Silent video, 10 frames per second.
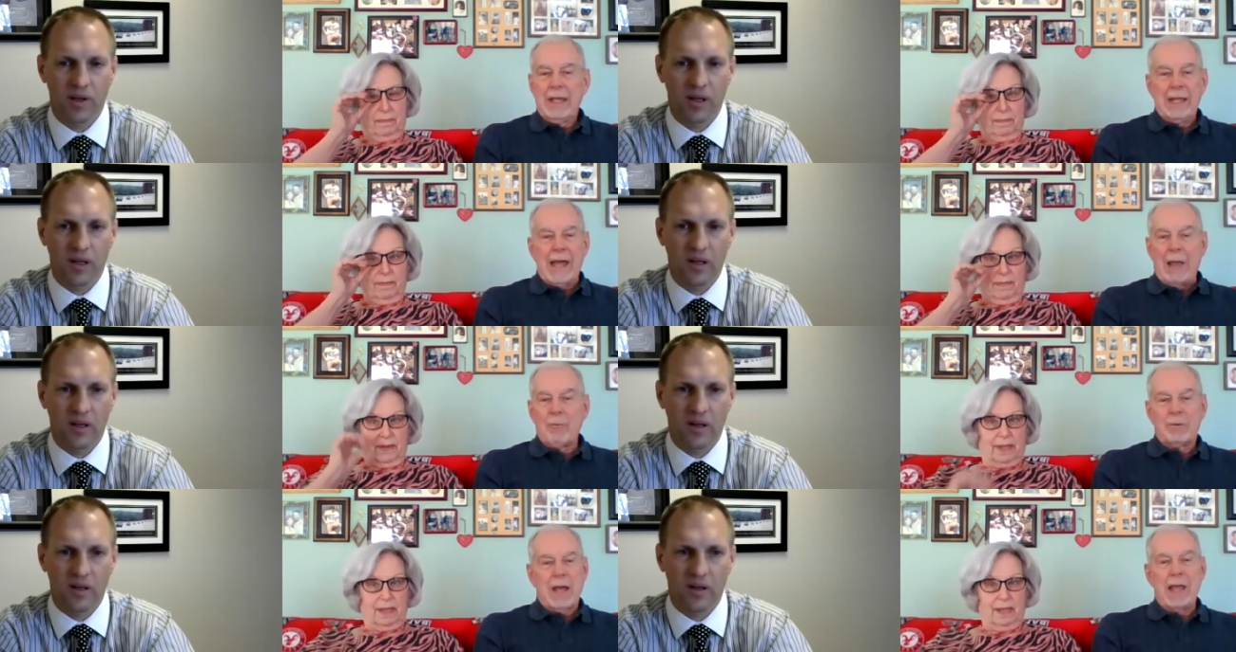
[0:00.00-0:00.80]
Speaker 1: And I
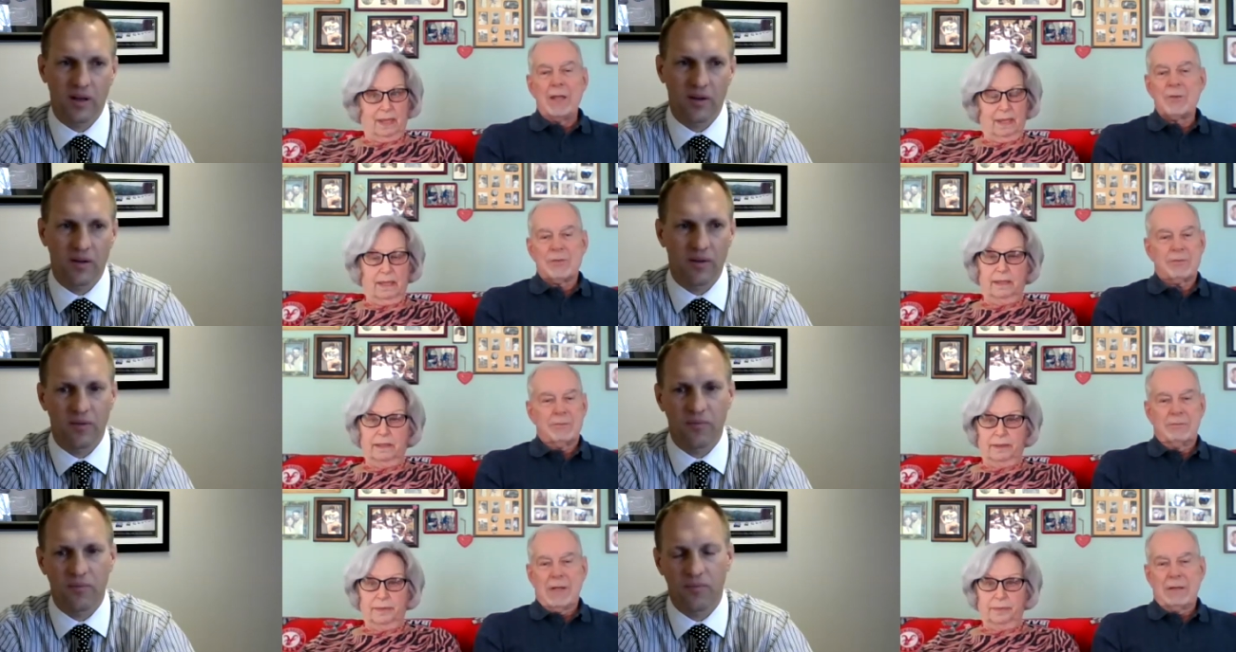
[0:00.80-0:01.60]
was, I had just,
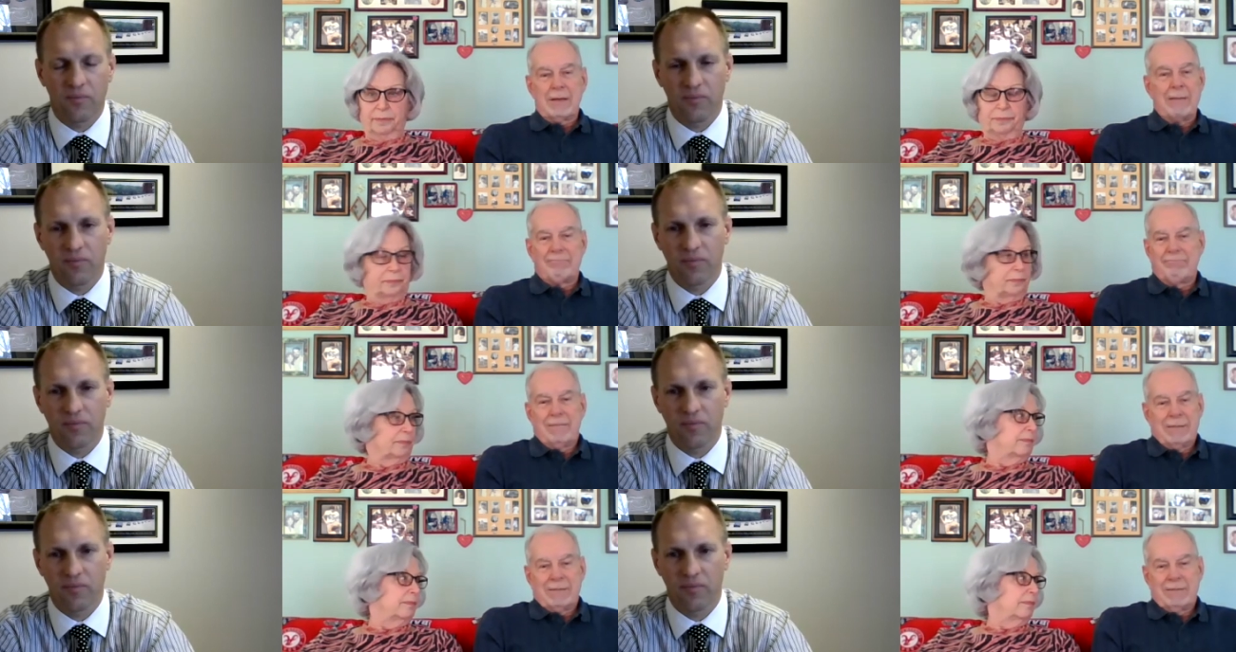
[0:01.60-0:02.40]
I,
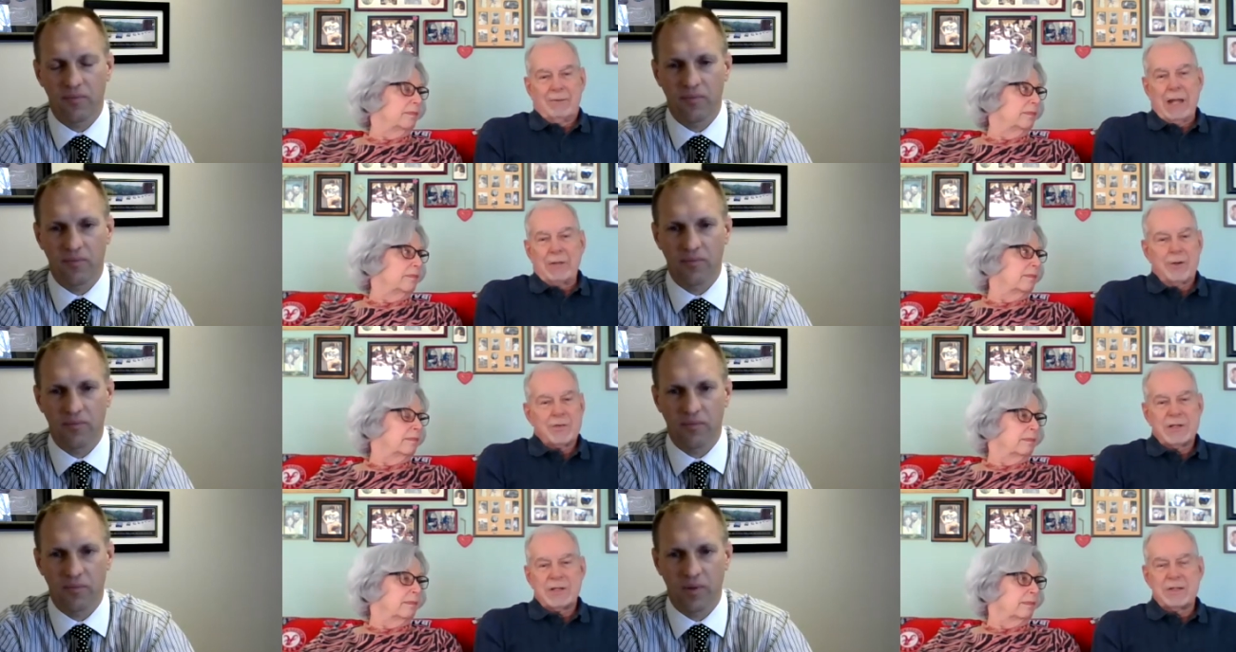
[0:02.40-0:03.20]
it, when I
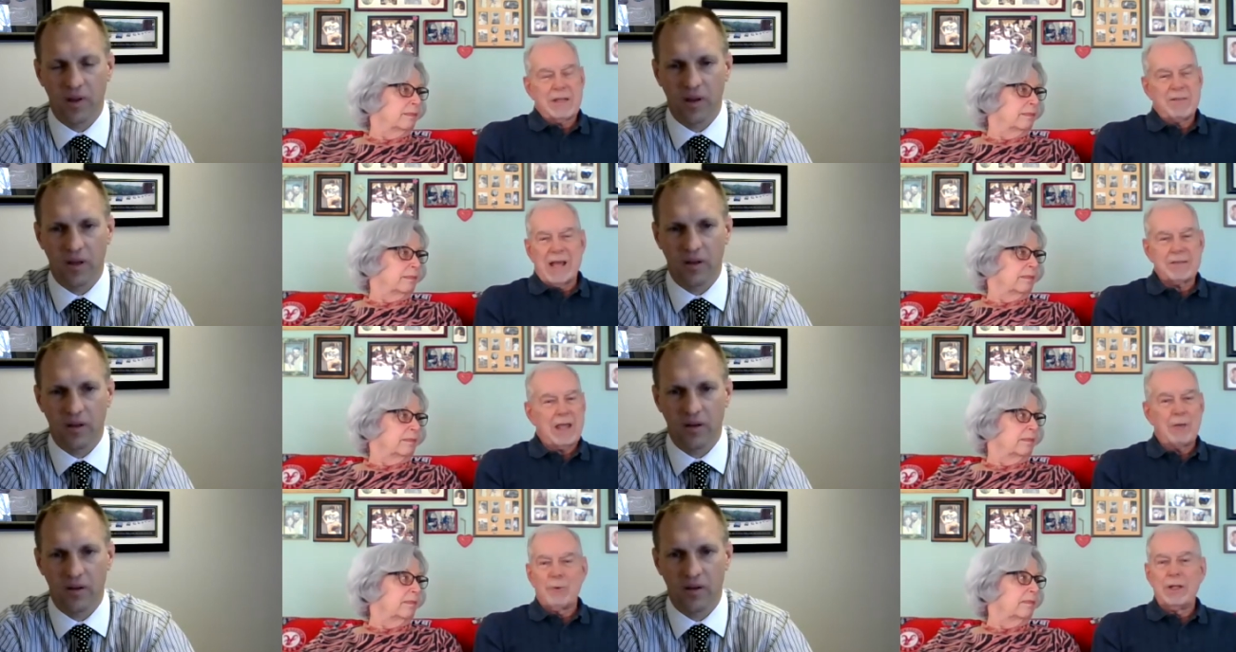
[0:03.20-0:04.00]
turned 67, I
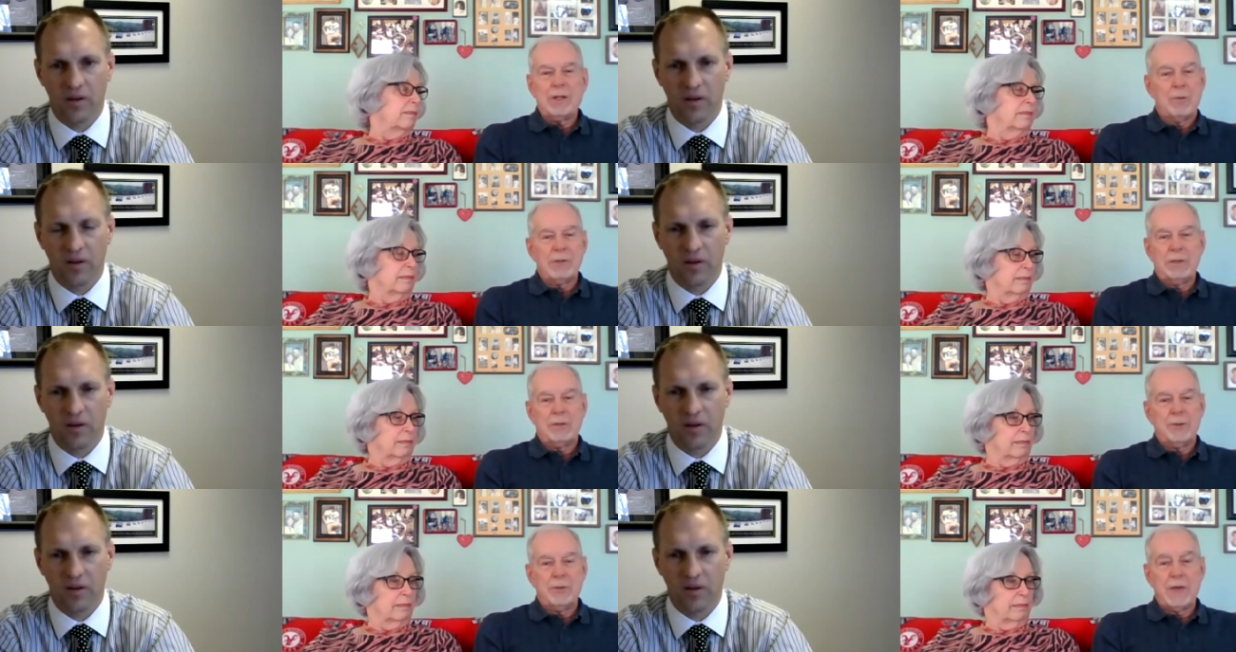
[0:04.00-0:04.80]
said, I really don't need
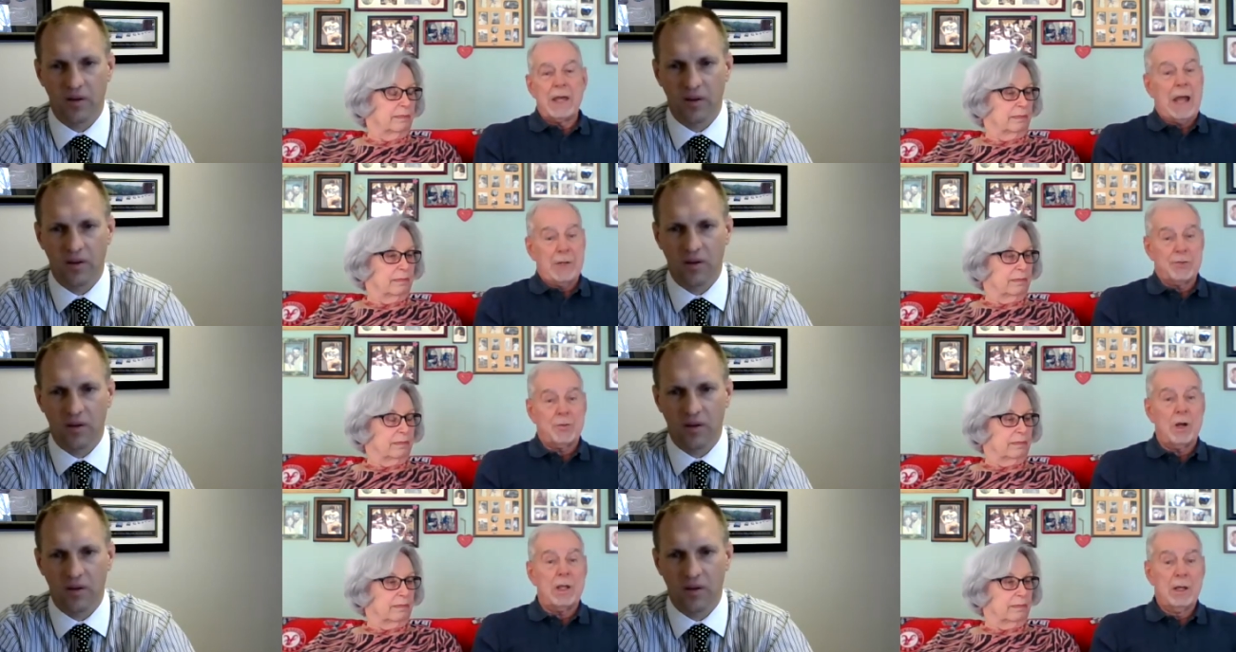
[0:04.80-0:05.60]
to do that. I
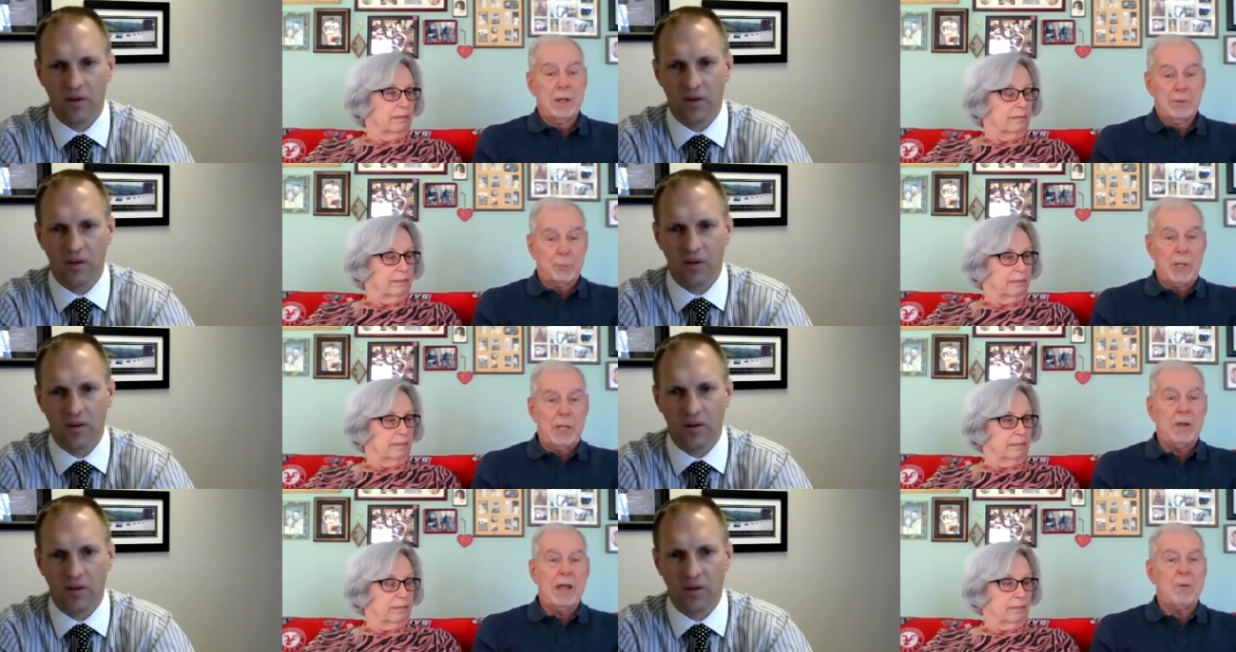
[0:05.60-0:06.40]
enjoy the
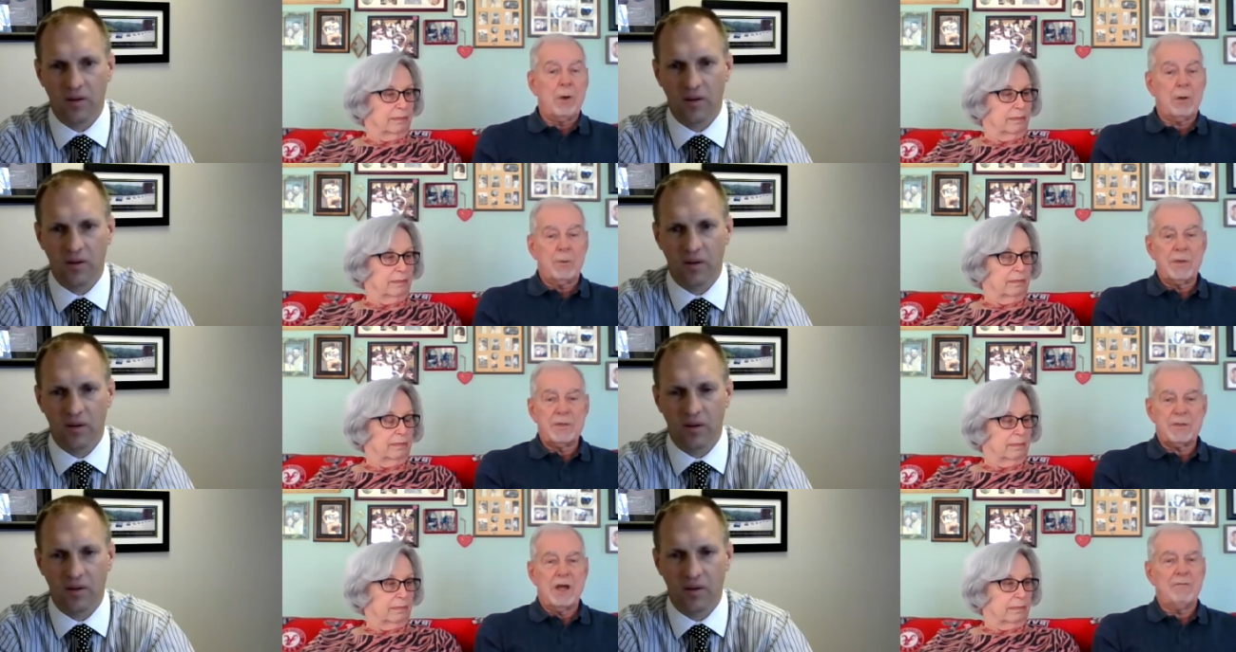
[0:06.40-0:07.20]
people I work with and
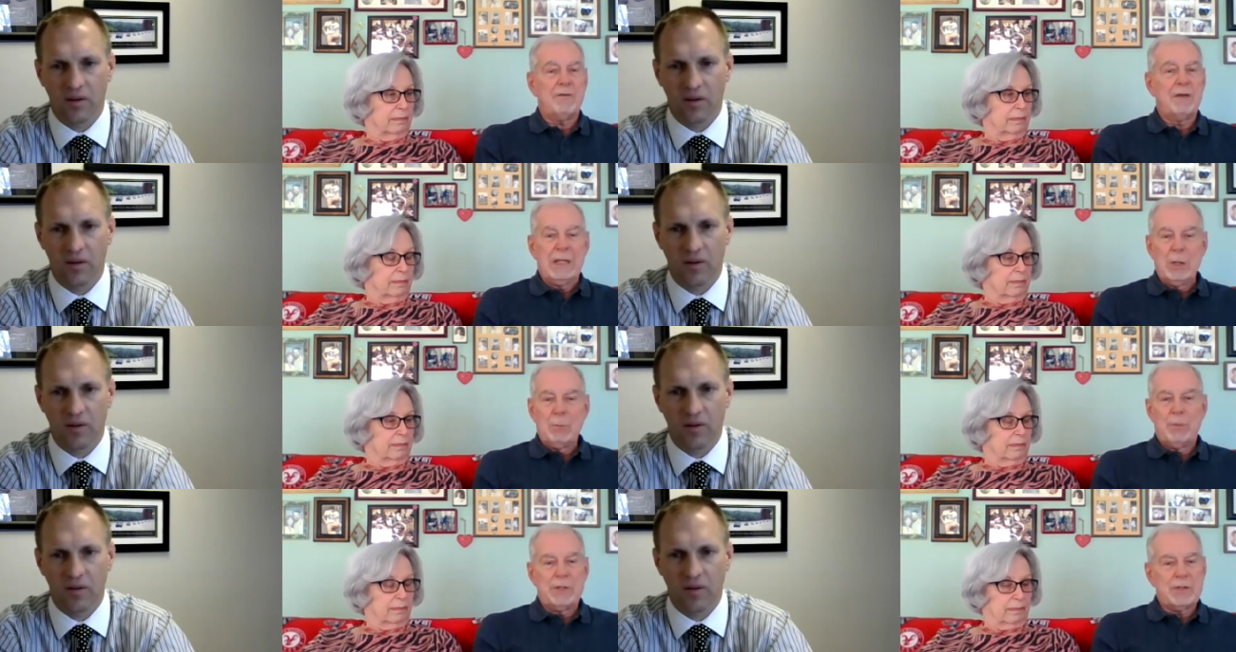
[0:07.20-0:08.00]
stuff
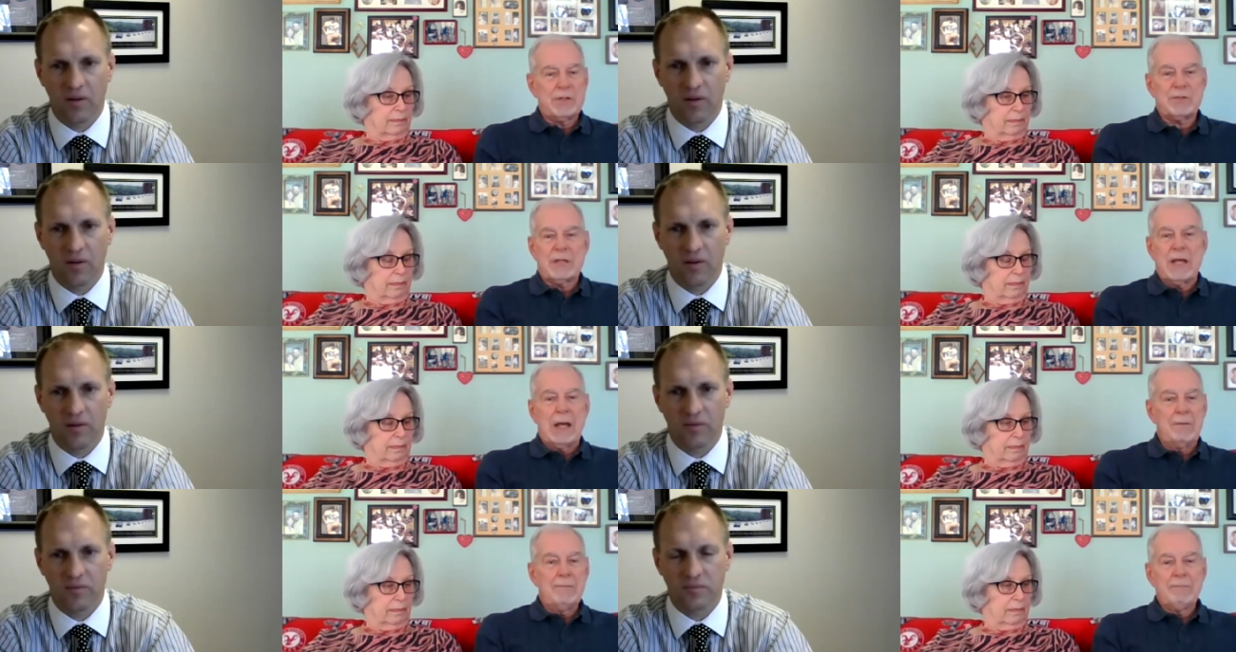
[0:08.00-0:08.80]
but just
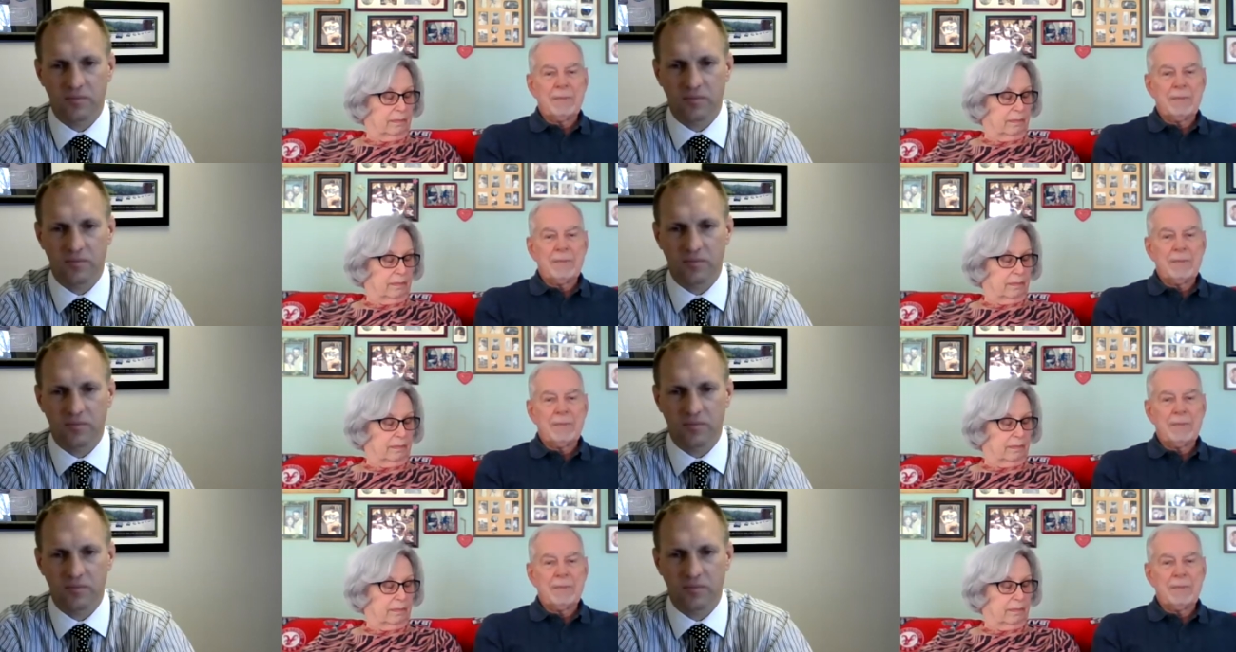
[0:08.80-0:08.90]
uh,